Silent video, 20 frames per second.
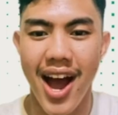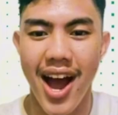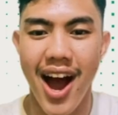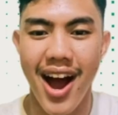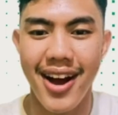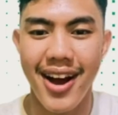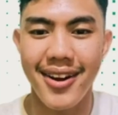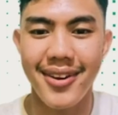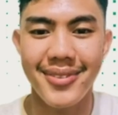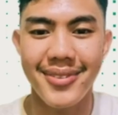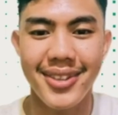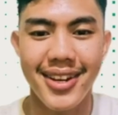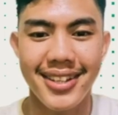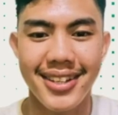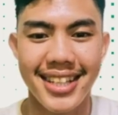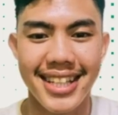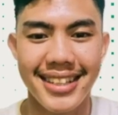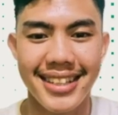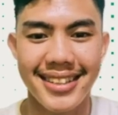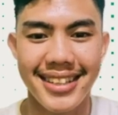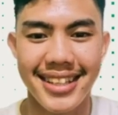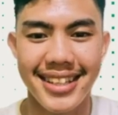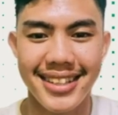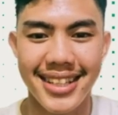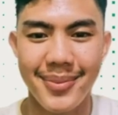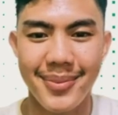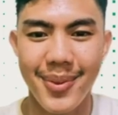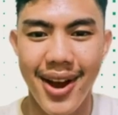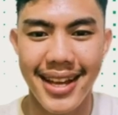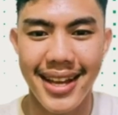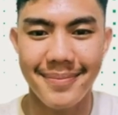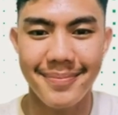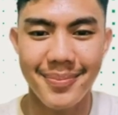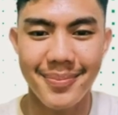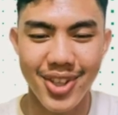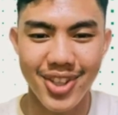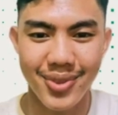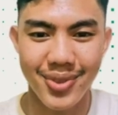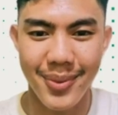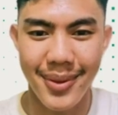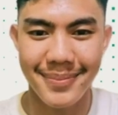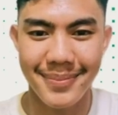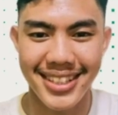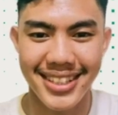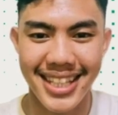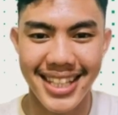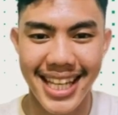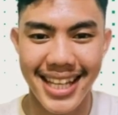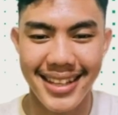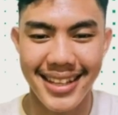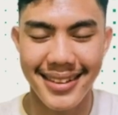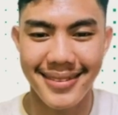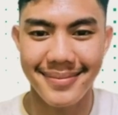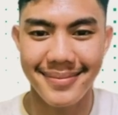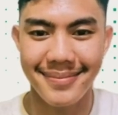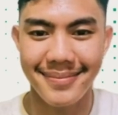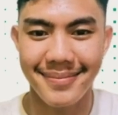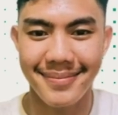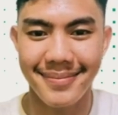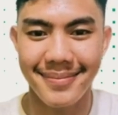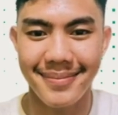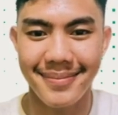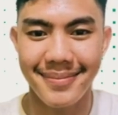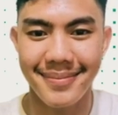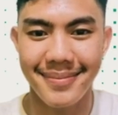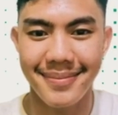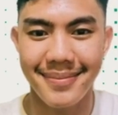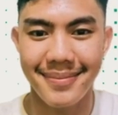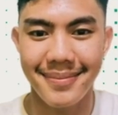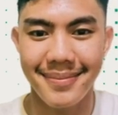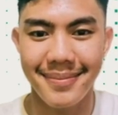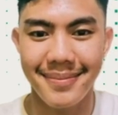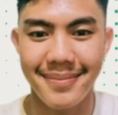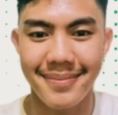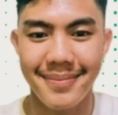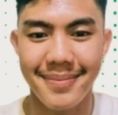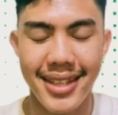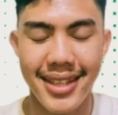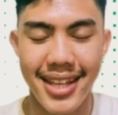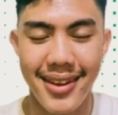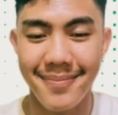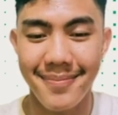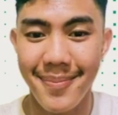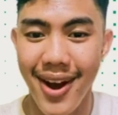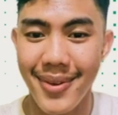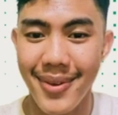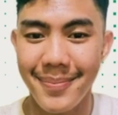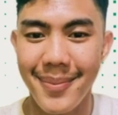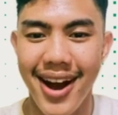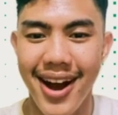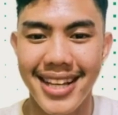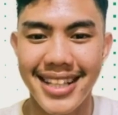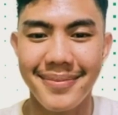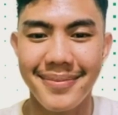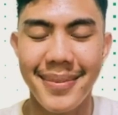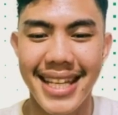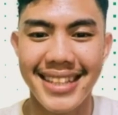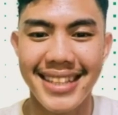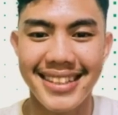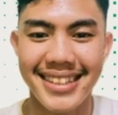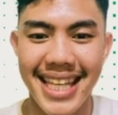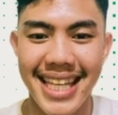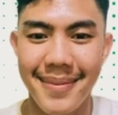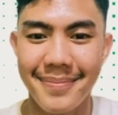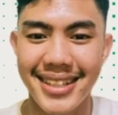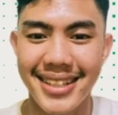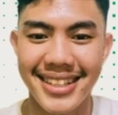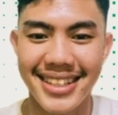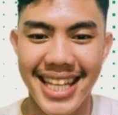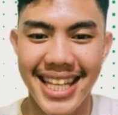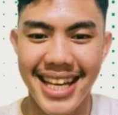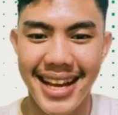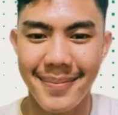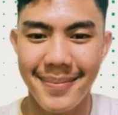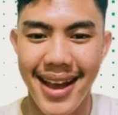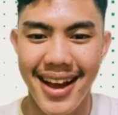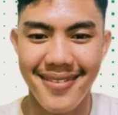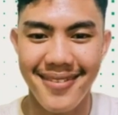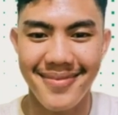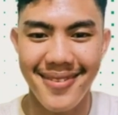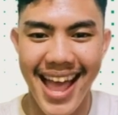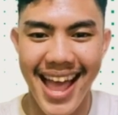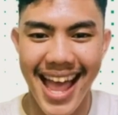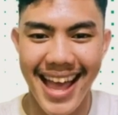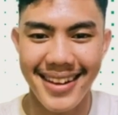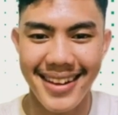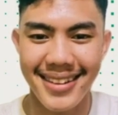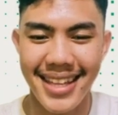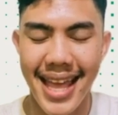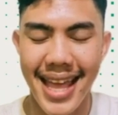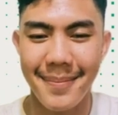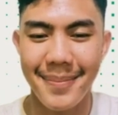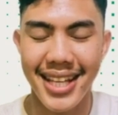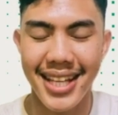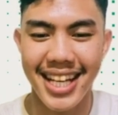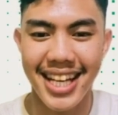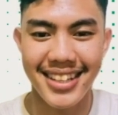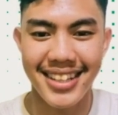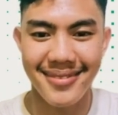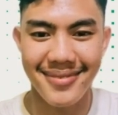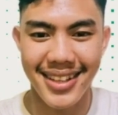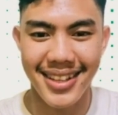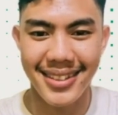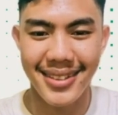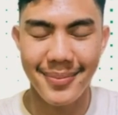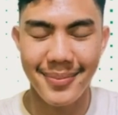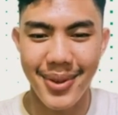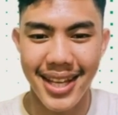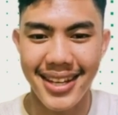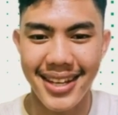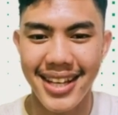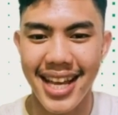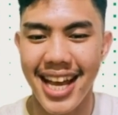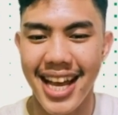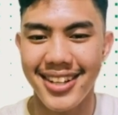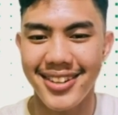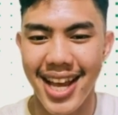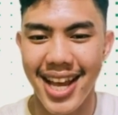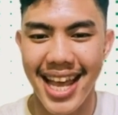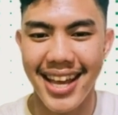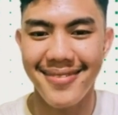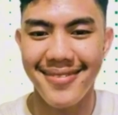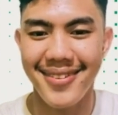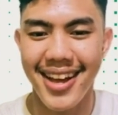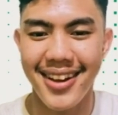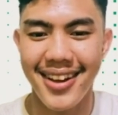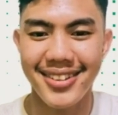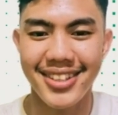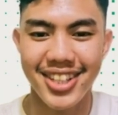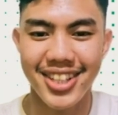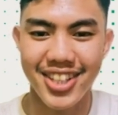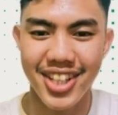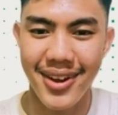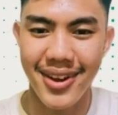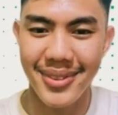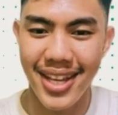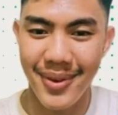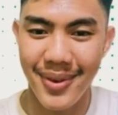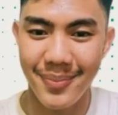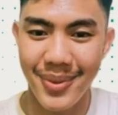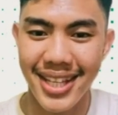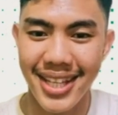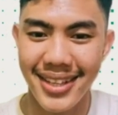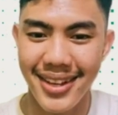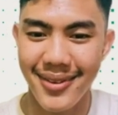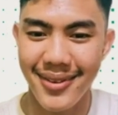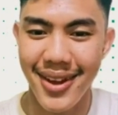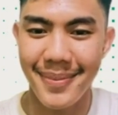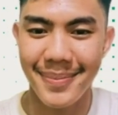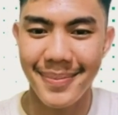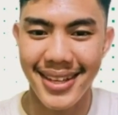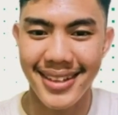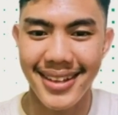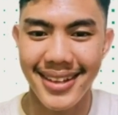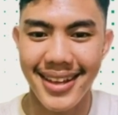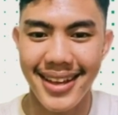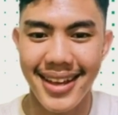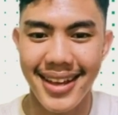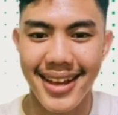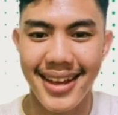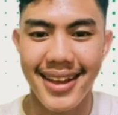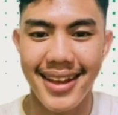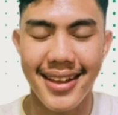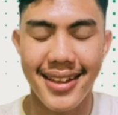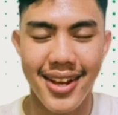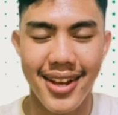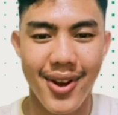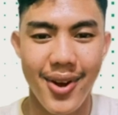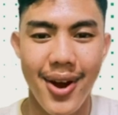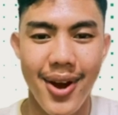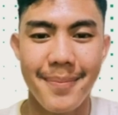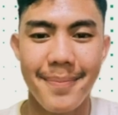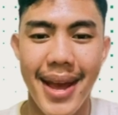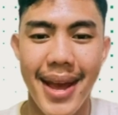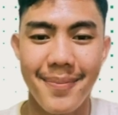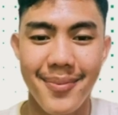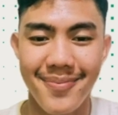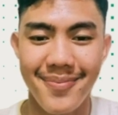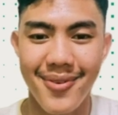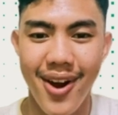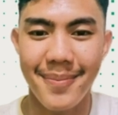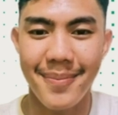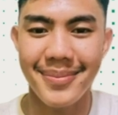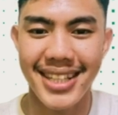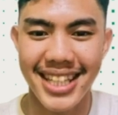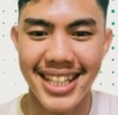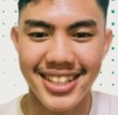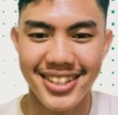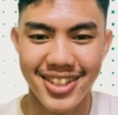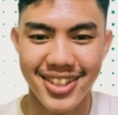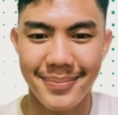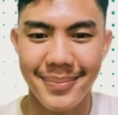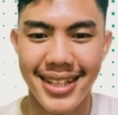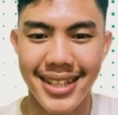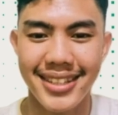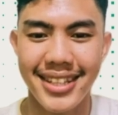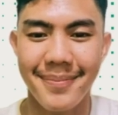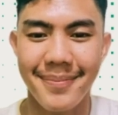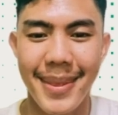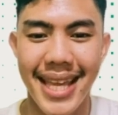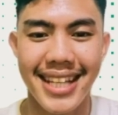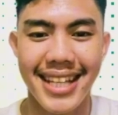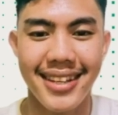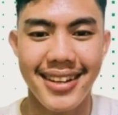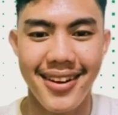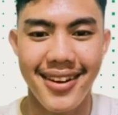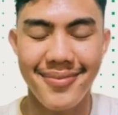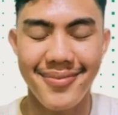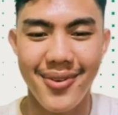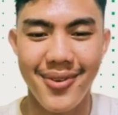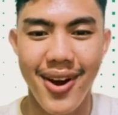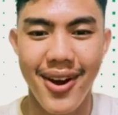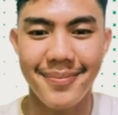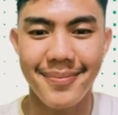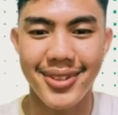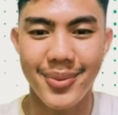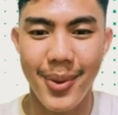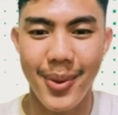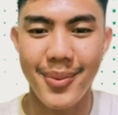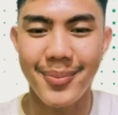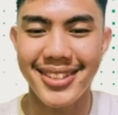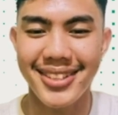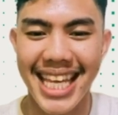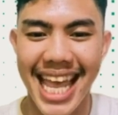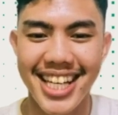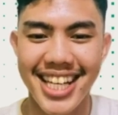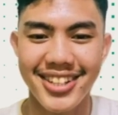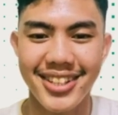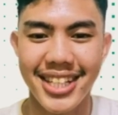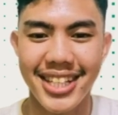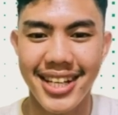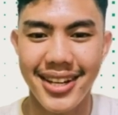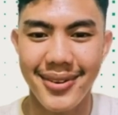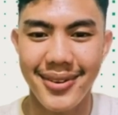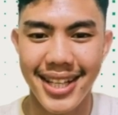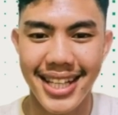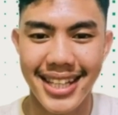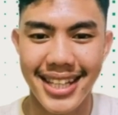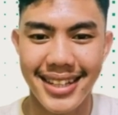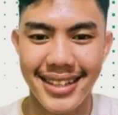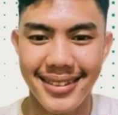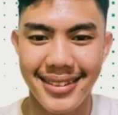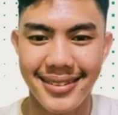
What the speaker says: Article 1361, Mutual Mistake. If both parties made the same mistake about a fact, and because of it the written contract fails to show their real agreement, the court may reform the instrument to make it conform to what was actually agreed.